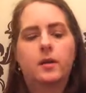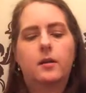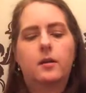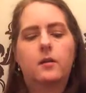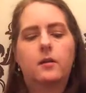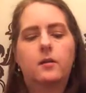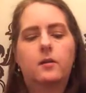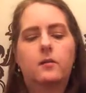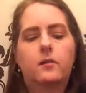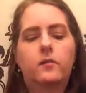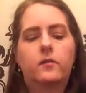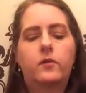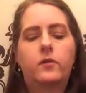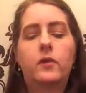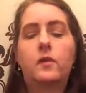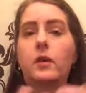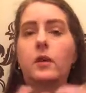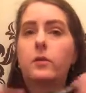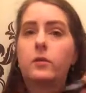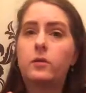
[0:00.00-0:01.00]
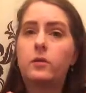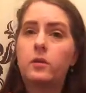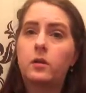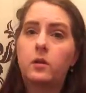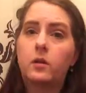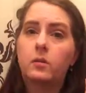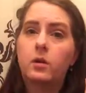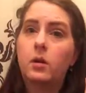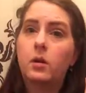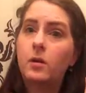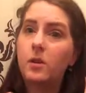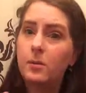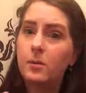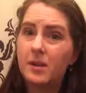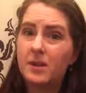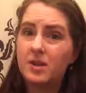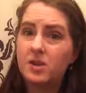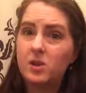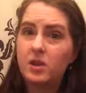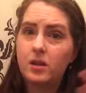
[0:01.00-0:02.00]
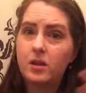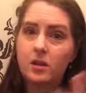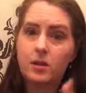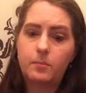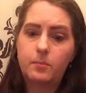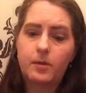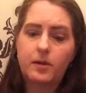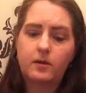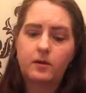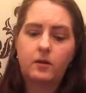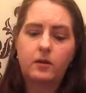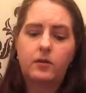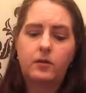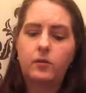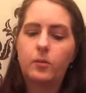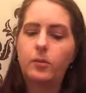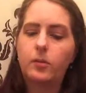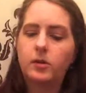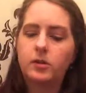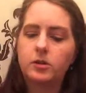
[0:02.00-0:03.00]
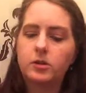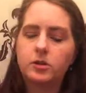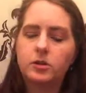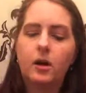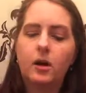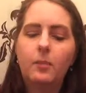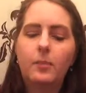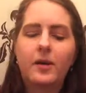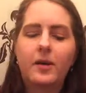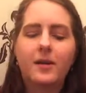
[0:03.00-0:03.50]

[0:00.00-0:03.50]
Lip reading: And for those who don't know, I'm actually an ambassador for Body Shop.